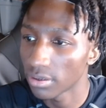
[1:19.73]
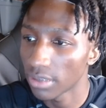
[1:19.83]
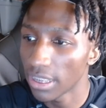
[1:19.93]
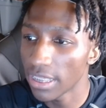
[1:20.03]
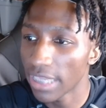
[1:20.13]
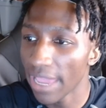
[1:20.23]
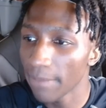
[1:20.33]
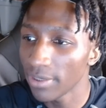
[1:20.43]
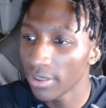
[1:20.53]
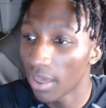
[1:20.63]
He
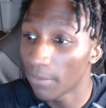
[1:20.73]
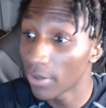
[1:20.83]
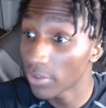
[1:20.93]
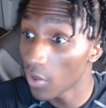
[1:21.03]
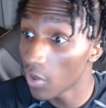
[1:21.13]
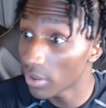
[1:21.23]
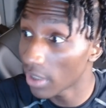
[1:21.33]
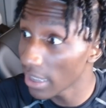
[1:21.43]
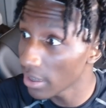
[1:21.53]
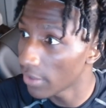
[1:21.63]
capping about y'all
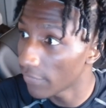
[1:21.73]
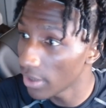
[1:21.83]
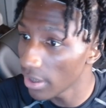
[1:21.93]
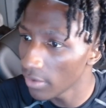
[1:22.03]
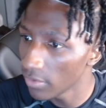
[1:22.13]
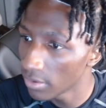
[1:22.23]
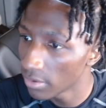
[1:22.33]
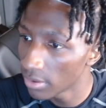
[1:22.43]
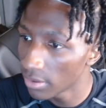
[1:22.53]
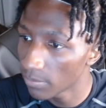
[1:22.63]
liking the video?
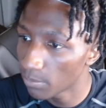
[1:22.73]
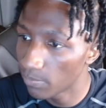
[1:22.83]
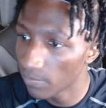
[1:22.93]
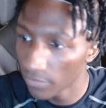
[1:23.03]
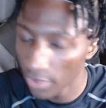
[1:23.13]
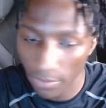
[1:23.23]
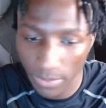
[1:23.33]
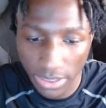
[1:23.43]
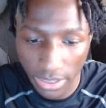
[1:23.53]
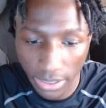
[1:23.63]
Y'all be
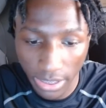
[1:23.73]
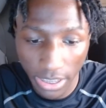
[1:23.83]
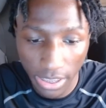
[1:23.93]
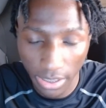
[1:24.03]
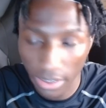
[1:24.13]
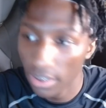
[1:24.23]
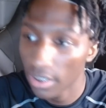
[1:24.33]
saying anything.